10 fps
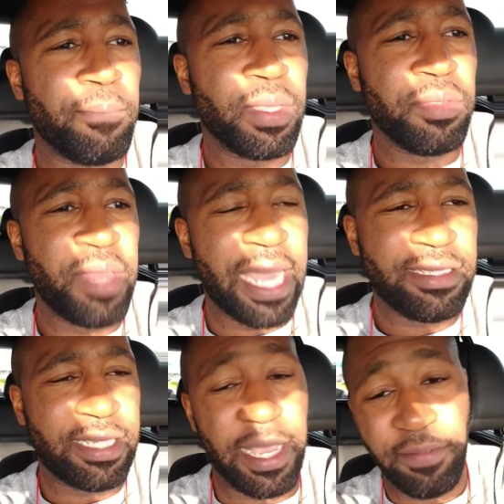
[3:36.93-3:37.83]

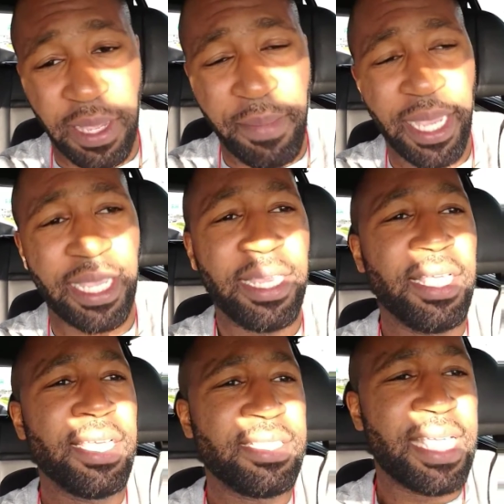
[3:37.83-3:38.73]
That's if they make it.
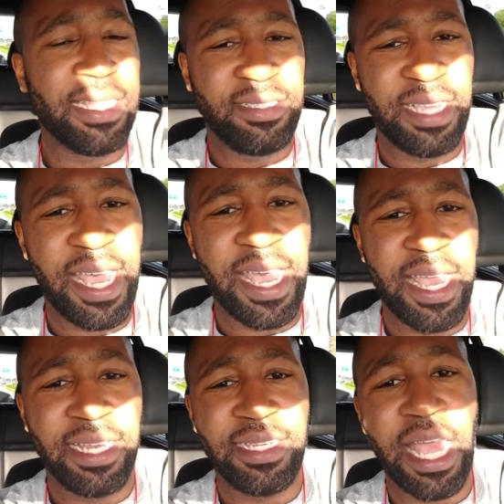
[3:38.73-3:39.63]
That
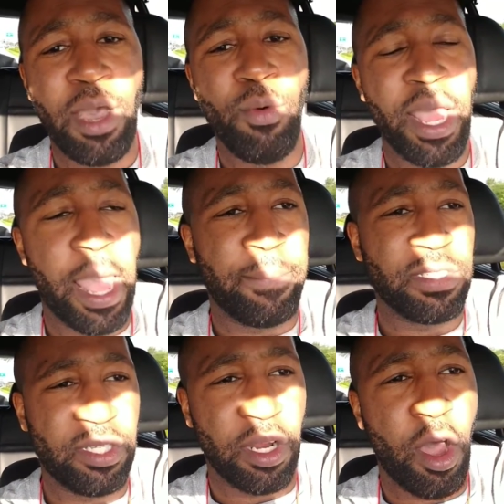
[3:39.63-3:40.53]
said, now what happens
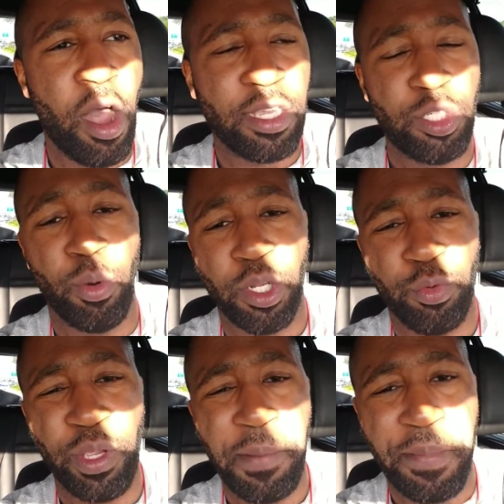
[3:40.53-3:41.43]
to the Hawks, who want to
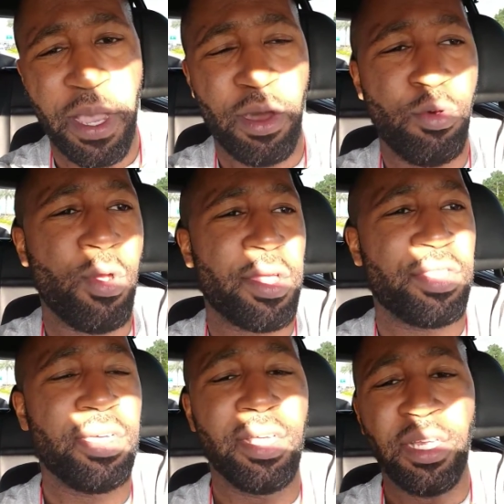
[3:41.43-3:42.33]
rebuild, who are the